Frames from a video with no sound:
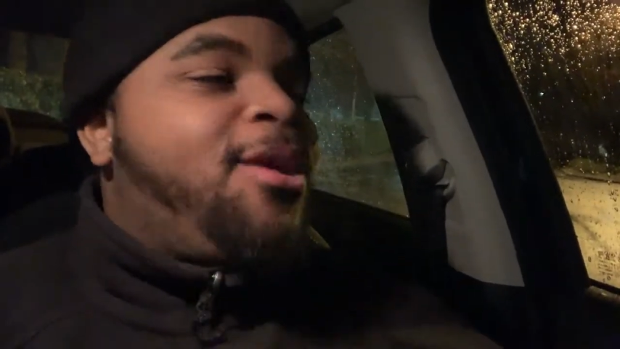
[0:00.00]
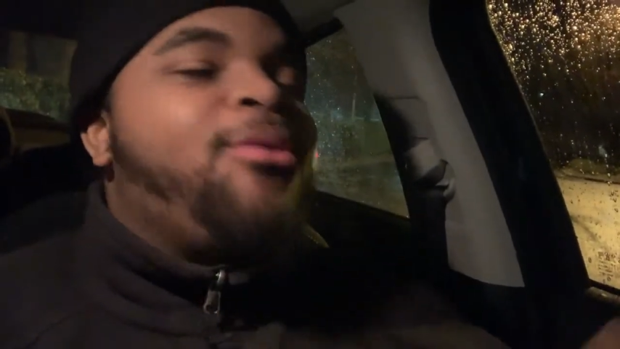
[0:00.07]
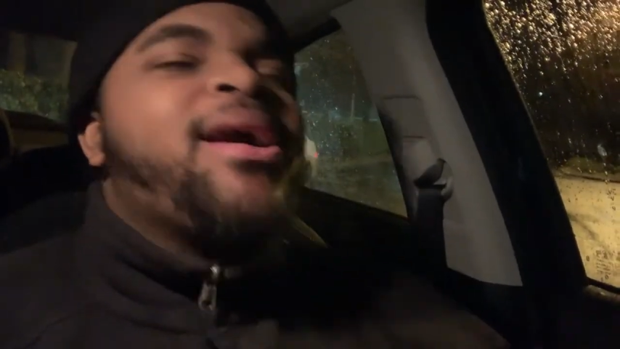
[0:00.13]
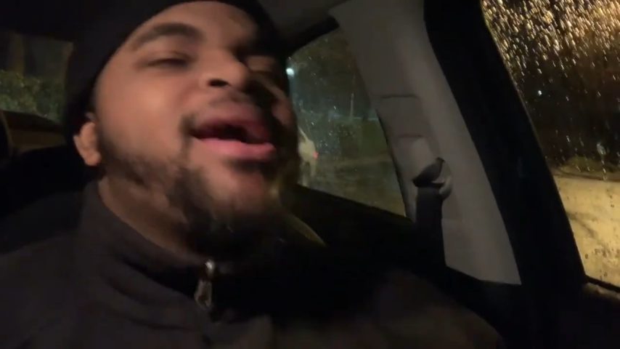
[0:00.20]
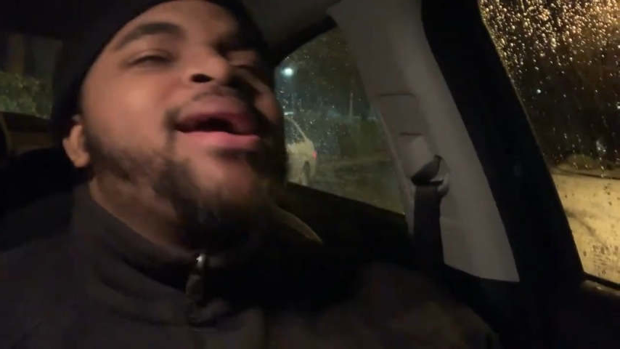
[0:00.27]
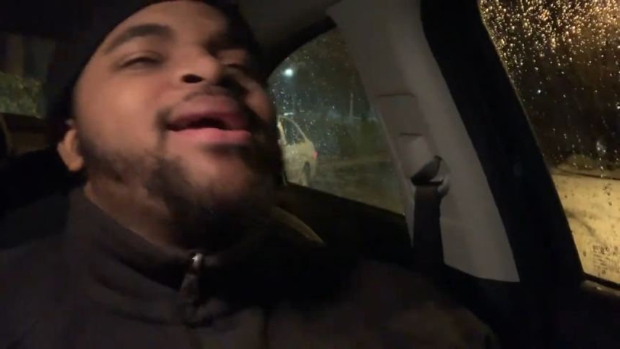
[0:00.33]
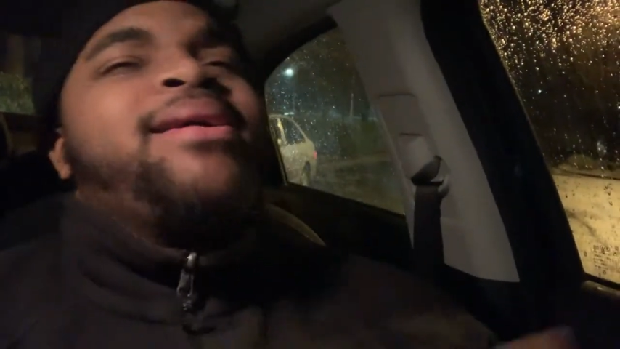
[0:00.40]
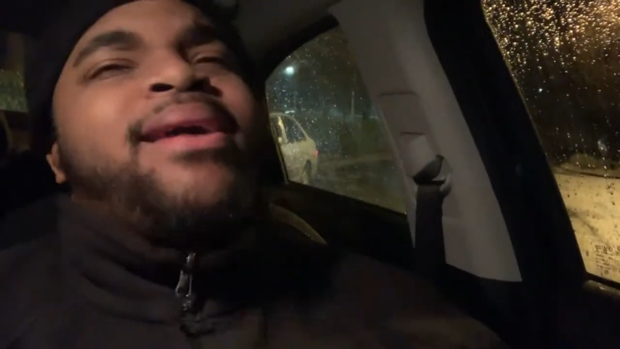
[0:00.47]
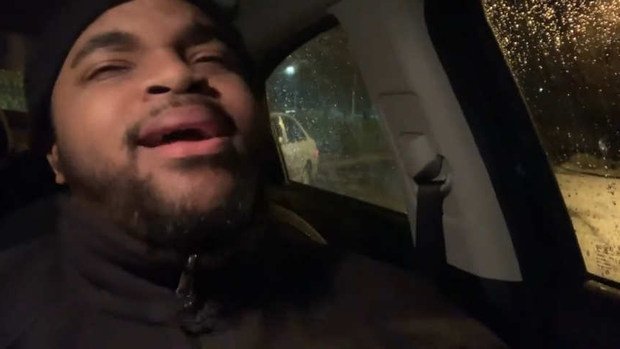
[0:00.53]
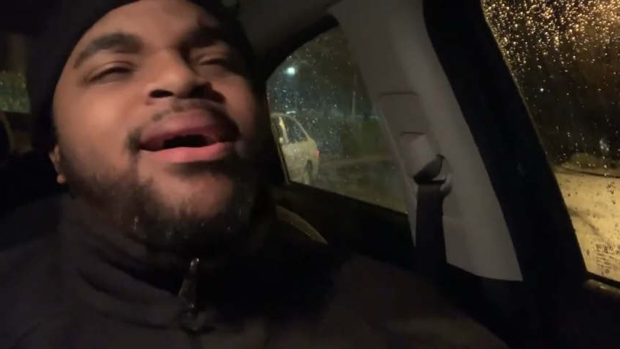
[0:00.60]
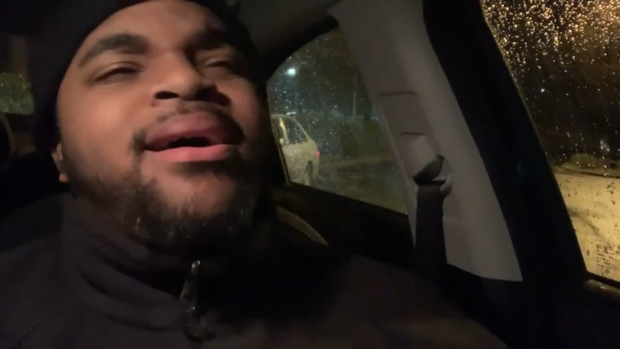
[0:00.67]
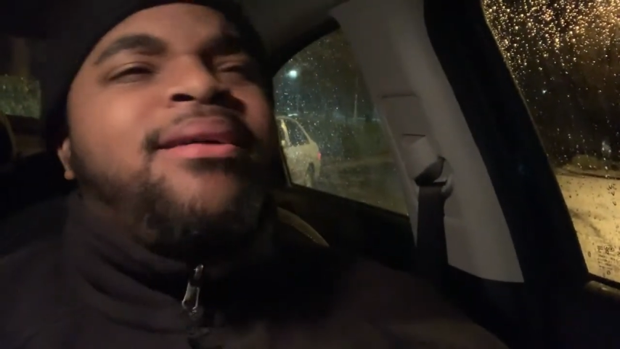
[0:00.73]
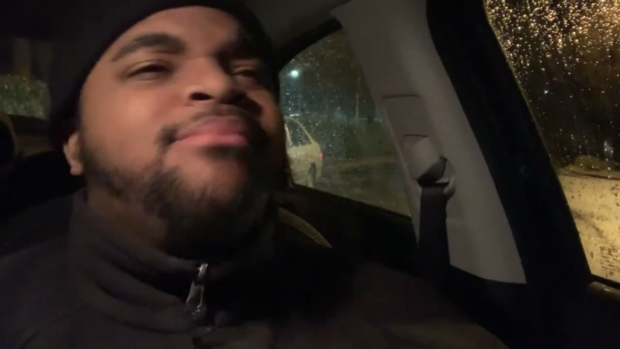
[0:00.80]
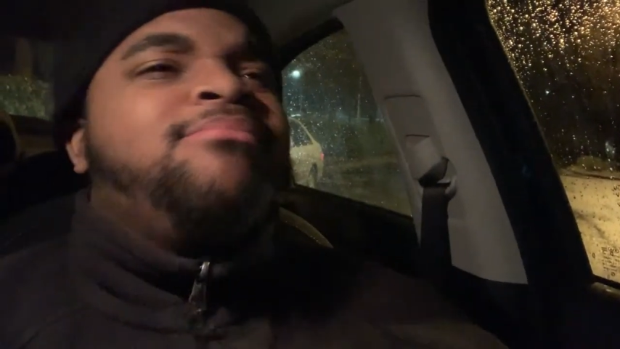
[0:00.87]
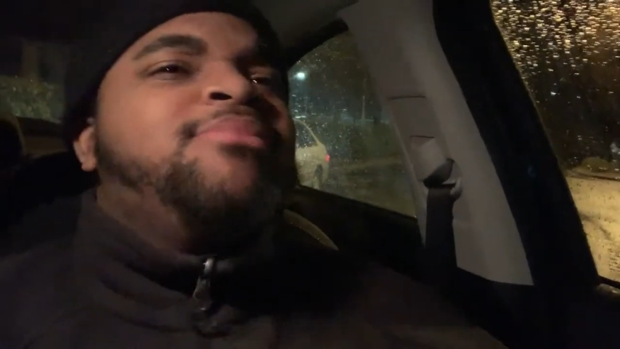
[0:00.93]
Okay,
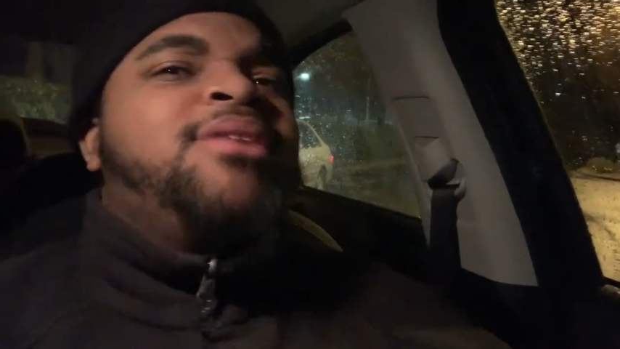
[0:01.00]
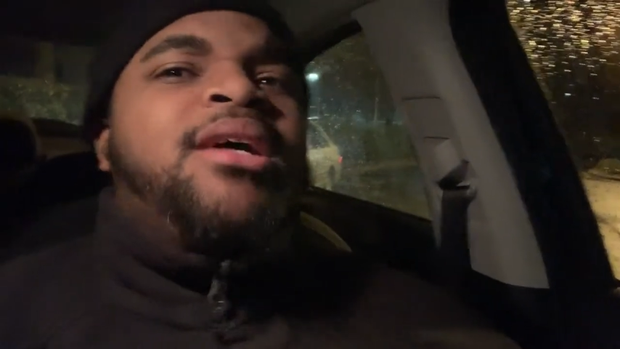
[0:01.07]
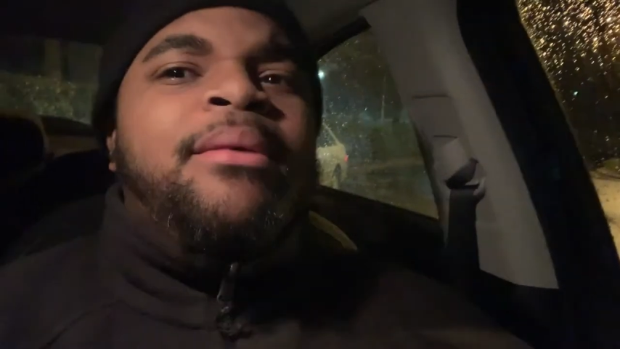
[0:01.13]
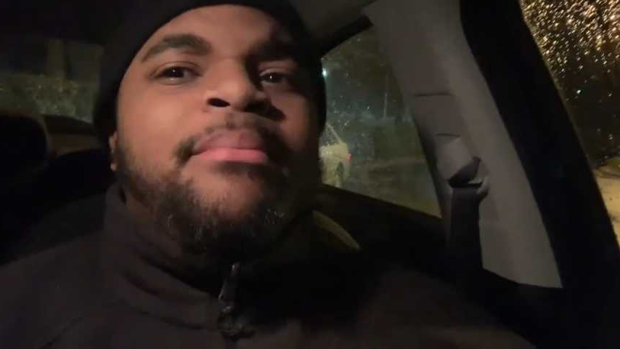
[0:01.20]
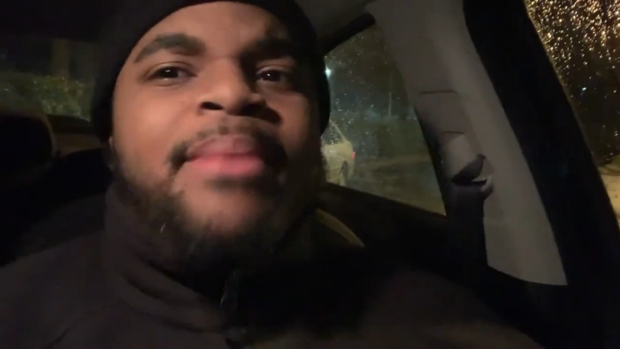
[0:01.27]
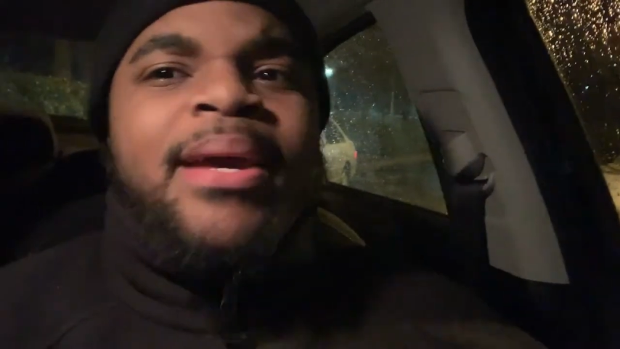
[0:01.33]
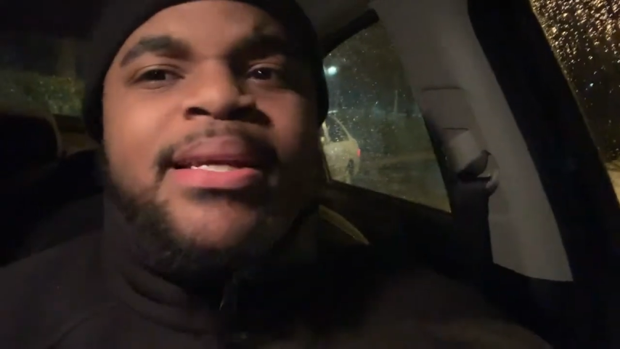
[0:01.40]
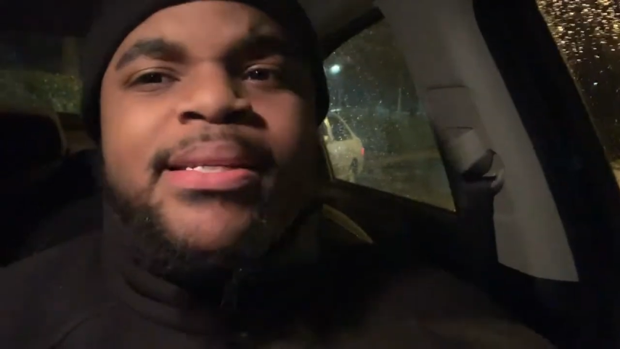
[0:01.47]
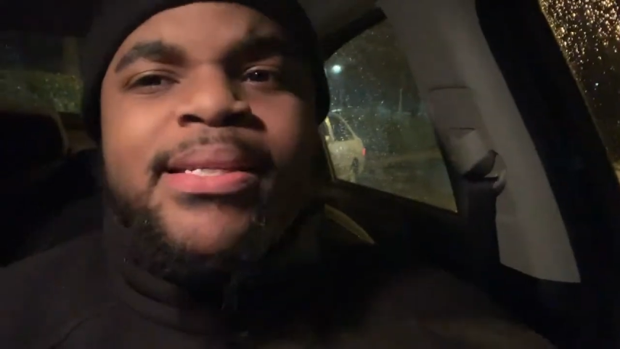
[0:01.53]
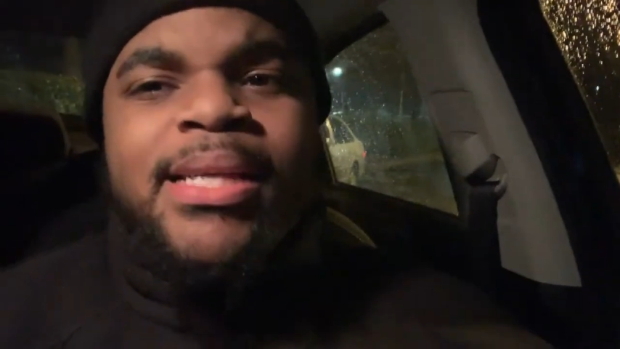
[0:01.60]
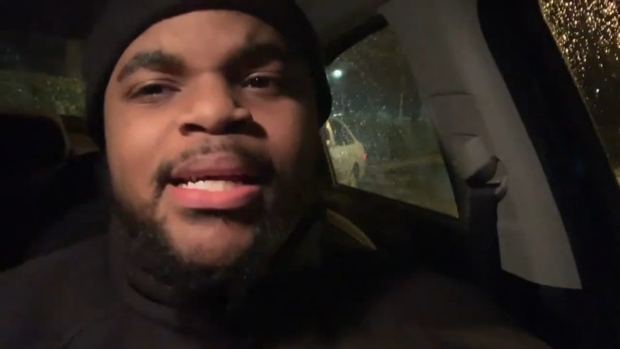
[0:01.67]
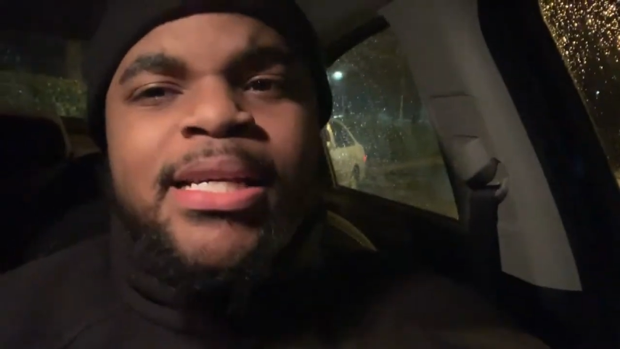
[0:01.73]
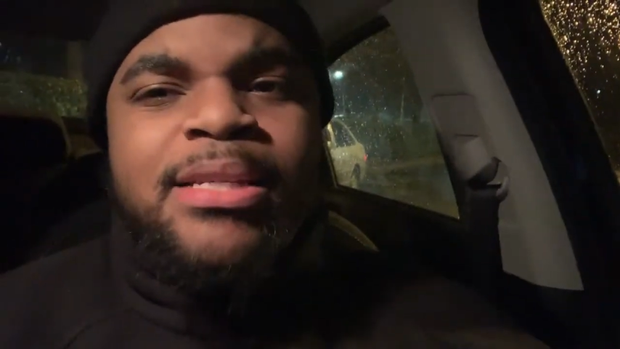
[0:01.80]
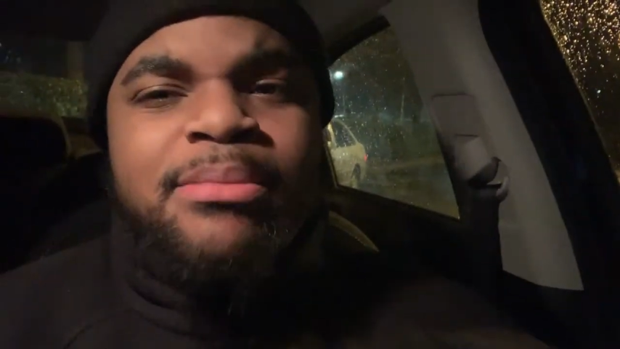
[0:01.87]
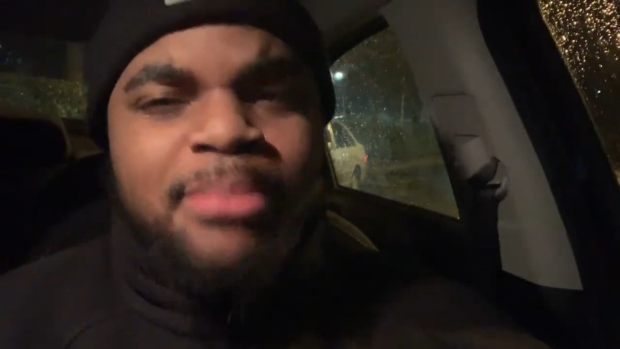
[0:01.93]
yeah. Makes
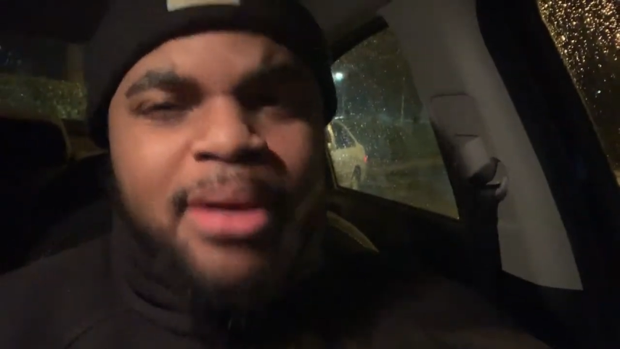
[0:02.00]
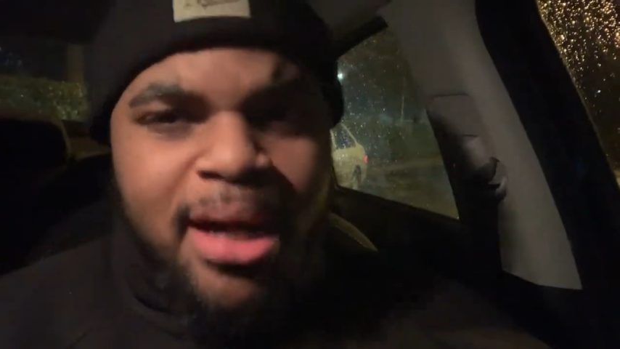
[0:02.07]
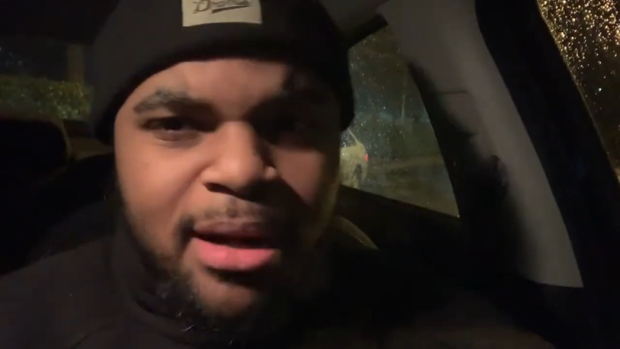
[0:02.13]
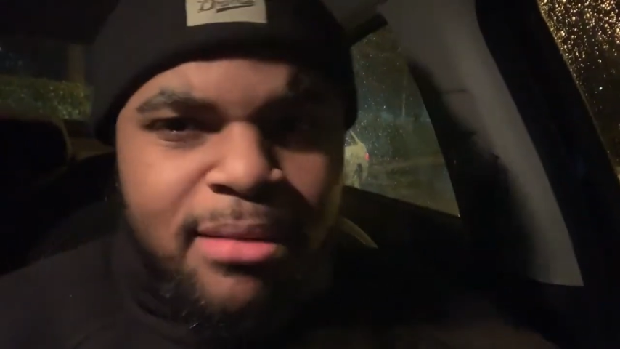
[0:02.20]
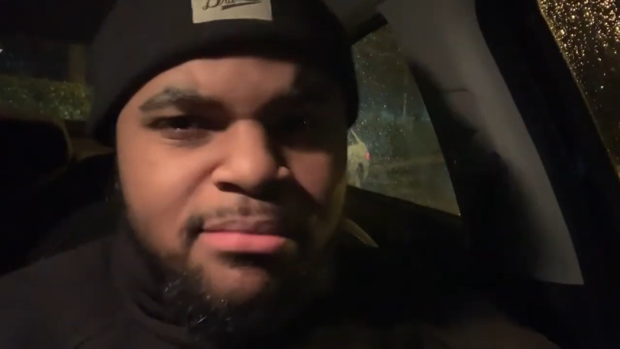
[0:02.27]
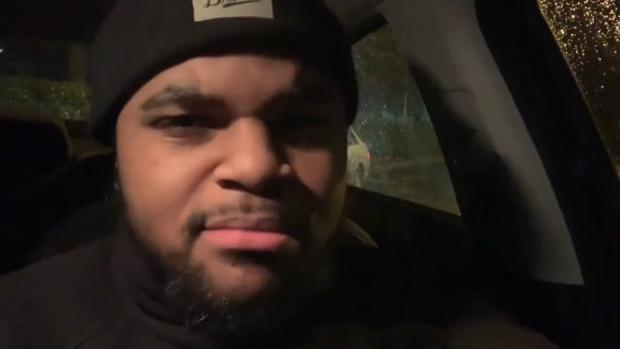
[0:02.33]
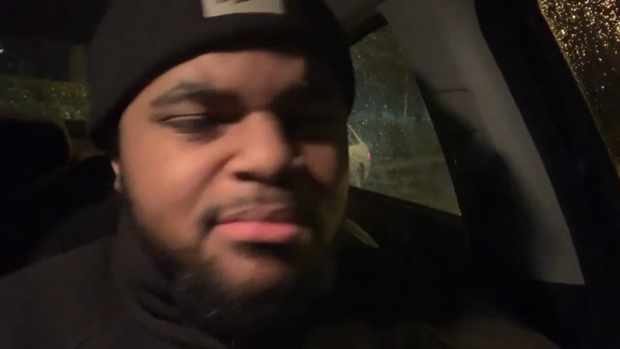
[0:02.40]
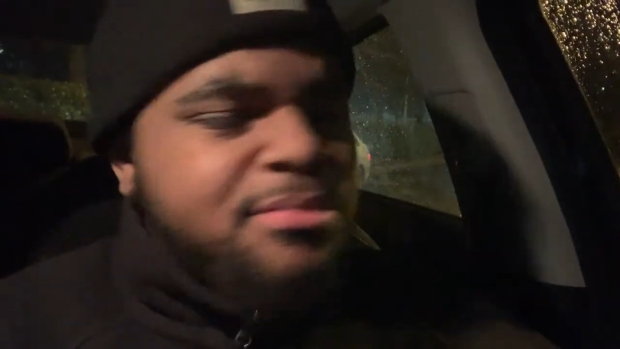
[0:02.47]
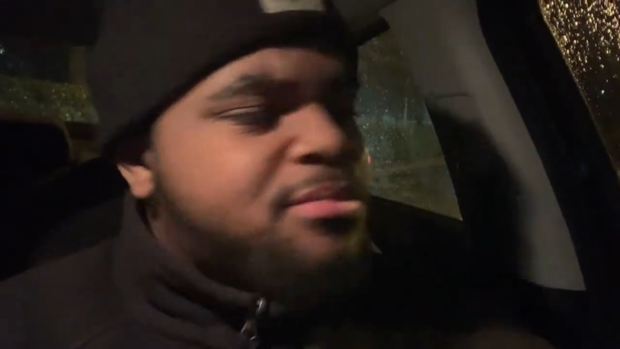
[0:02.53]
sense, but